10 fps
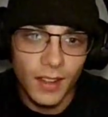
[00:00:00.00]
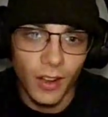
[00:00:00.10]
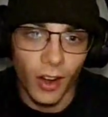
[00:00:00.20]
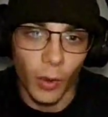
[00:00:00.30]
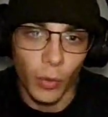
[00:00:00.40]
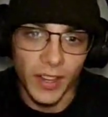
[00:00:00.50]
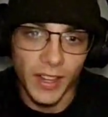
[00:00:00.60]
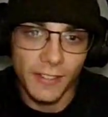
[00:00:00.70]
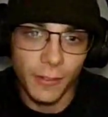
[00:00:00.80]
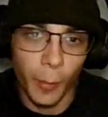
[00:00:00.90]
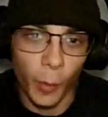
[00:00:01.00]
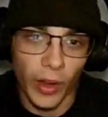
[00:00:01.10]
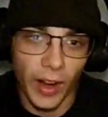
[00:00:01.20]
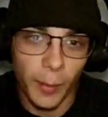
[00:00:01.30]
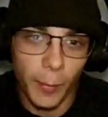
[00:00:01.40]
Alright, with a knee from
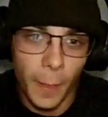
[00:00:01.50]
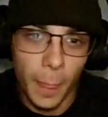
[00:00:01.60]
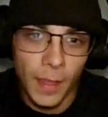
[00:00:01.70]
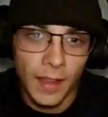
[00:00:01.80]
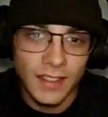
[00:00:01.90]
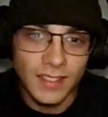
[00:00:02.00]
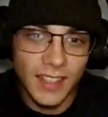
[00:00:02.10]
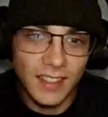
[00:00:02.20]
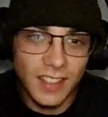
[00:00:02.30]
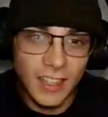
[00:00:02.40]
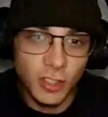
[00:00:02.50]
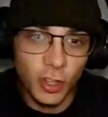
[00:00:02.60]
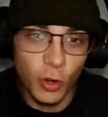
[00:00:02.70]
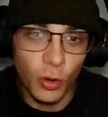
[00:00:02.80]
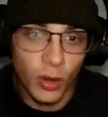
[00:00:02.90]
Merab.
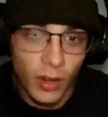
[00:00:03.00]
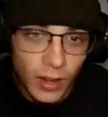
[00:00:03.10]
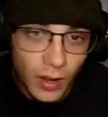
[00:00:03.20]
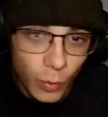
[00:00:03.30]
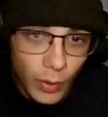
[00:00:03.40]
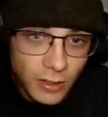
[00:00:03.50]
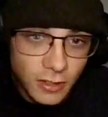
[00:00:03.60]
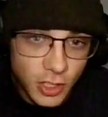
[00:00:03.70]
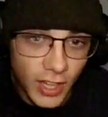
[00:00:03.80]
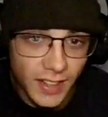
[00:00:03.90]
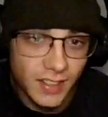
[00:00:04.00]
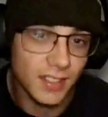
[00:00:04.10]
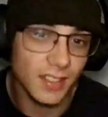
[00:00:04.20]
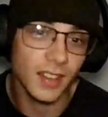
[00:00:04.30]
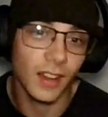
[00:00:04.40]
62 round
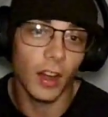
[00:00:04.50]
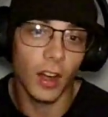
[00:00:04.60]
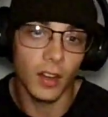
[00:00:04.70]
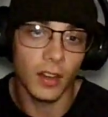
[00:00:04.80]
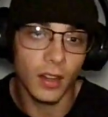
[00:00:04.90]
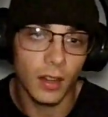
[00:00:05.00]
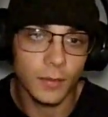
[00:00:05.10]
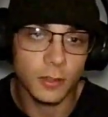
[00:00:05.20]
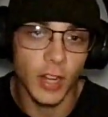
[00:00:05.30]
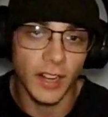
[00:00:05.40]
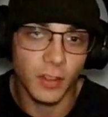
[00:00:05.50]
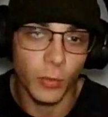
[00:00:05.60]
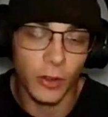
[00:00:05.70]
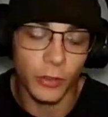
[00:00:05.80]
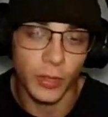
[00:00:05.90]
strikes in
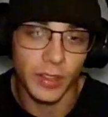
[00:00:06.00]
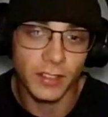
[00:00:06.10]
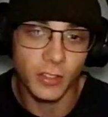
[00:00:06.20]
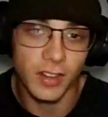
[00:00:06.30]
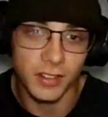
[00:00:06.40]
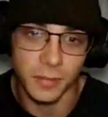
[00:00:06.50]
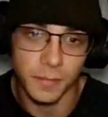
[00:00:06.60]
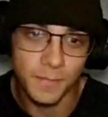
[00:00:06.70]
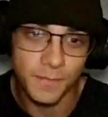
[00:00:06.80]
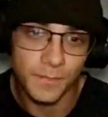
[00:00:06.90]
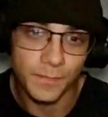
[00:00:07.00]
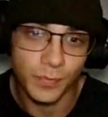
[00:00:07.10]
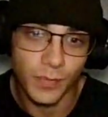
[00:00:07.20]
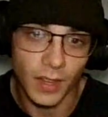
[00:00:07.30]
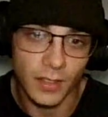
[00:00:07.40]
round 3. That's crazy.
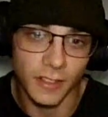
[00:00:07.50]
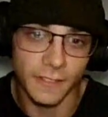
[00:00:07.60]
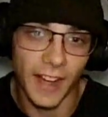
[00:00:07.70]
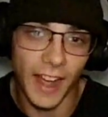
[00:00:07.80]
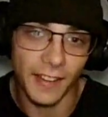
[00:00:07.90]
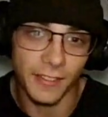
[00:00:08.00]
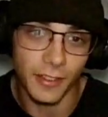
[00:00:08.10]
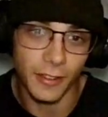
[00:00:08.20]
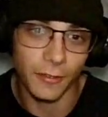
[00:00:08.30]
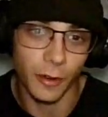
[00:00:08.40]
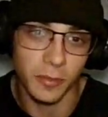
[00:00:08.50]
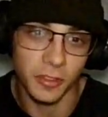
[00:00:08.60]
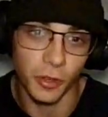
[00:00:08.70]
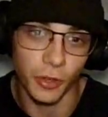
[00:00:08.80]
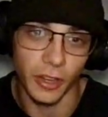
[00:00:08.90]
To 5 from
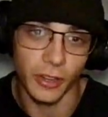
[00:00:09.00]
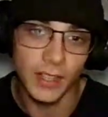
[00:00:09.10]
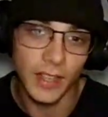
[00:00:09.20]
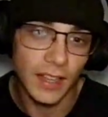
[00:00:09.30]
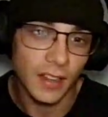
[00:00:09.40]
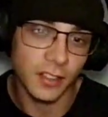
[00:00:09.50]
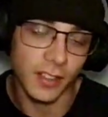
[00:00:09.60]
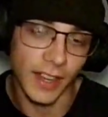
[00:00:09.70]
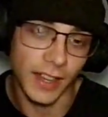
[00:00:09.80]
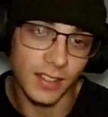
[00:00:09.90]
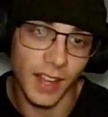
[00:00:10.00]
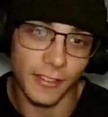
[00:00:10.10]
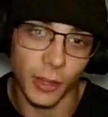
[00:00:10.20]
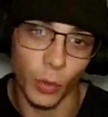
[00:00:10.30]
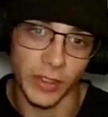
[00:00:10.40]
Cejudo. So yeah, he's
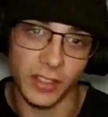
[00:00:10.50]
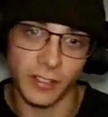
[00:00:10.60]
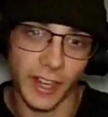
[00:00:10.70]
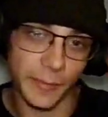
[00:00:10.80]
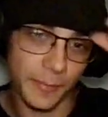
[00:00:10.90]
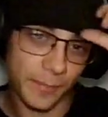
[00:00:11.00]
definitely won this fight.